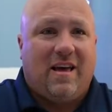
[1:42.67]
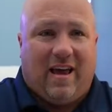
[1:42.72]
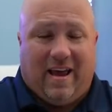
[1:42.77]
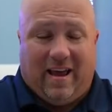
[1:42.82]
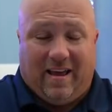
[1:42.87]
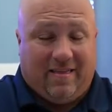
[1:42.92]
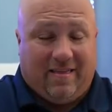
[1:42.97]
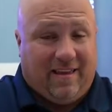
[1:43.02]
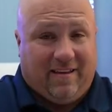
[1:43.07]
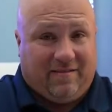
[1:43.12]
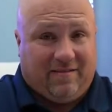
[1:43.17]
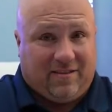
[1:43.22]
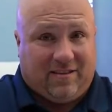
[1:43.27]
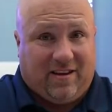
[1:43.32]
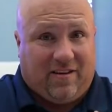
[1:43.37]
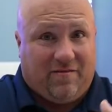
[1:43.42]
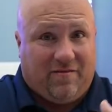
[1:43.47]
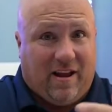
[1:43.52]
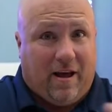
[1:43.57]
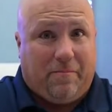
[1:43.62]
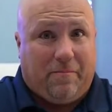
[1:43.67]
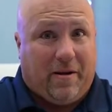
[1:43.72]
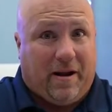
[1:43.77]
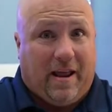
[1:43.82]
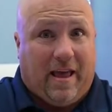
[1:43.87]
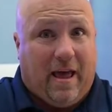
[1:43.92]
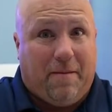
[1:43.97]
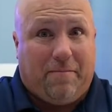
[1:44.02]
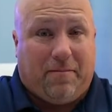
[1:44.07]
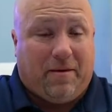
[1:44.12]
and they just have not been
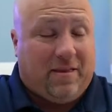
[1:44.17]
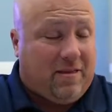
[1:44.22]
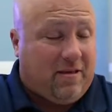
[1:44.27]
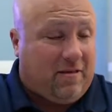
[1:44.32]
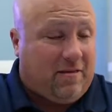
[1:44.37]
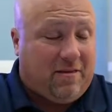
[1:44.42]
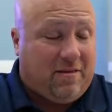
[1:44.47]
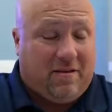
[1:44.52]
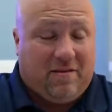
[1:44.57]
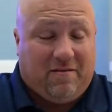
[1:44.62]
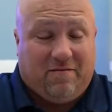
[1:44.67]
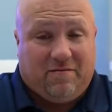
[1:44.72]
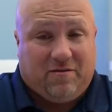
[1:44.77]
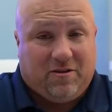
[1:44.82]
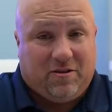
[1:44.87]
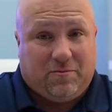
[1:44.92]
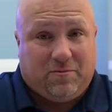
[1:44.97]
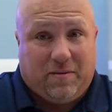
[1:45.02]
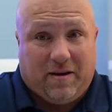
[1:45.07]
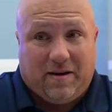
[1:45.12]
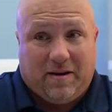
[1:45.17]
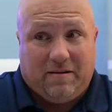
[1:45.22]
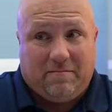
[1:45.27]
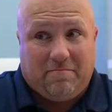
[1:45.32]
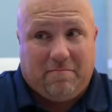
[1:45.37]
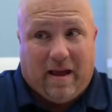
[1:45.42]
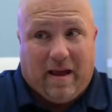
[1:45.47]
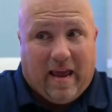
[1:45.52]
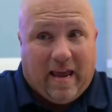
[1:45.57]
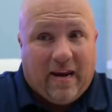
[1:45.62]
happy. They've just
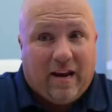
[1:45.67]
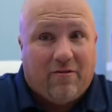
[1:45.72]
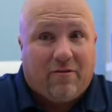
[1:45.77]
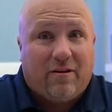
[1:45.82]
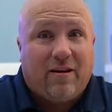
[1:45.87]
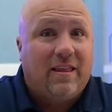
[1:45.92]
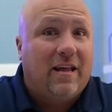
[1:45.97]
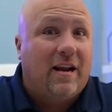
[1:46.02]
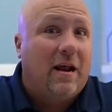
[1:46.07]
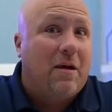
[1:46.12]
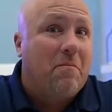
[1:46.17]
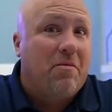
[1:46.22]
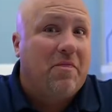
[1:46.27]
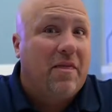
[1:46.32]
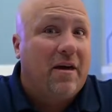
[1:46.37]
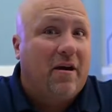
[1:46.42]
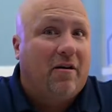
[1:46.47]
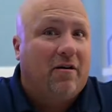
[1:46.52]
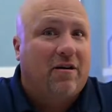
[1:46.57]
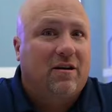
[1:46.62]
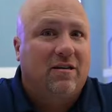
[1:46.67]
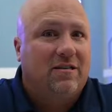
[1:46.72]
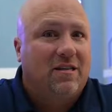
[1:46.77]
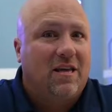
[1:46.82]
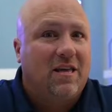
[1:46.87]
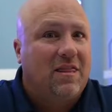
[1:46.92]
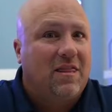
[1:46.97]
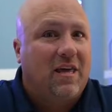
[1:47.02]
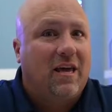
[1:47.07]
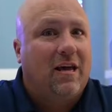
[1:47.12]
been angry that I'm there because
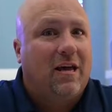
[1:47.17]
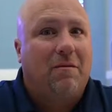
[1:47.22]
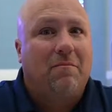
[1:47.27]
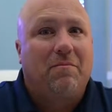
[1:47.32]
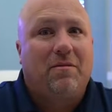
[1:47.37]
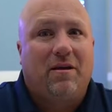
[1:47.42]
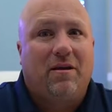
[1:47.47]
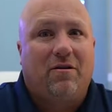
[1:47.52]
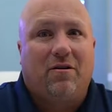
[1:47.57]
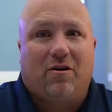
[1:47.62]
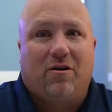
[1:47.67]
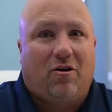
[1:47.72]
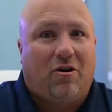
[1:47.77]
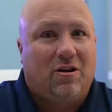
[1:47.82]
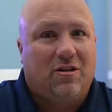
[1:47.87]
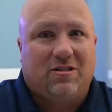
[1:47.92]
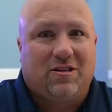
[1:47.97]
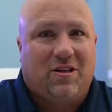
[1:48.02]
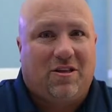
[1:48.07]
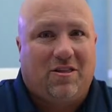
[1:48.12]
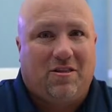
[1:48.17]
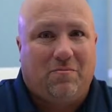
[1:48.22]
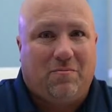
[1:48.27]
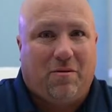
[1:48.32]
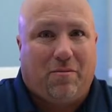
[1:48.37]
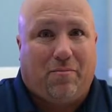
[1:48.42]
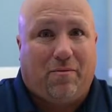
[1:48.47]
they think I'm there to cause nothing but